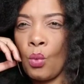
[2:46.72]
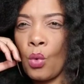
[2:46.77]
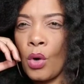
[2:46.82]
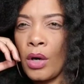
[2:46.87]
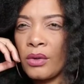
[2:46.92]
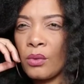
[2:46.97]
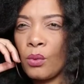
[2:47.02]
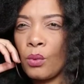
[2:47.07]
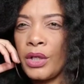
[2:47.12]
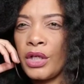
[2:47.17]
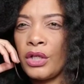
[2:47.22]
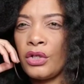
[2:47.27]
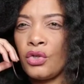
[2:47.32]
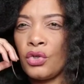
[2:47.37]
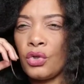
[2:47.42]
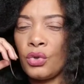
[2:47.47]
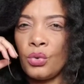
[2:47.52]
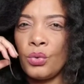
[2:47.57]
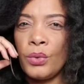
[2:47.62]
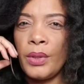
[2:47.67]
what we
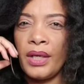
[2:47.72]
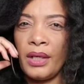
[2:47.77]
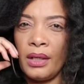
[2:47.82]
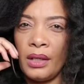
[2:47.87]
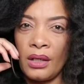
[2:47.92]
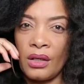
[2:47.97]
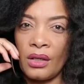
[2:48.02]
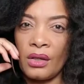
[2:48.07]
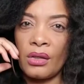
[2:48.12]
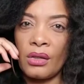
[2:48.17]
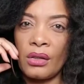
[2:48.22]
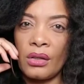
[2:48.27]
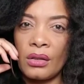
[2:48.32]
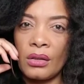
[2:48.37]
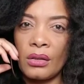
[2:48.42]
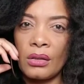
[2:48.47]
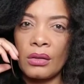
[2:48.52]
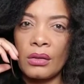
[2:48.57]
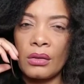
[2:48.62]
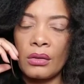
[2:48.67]
do
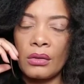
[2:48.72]
here,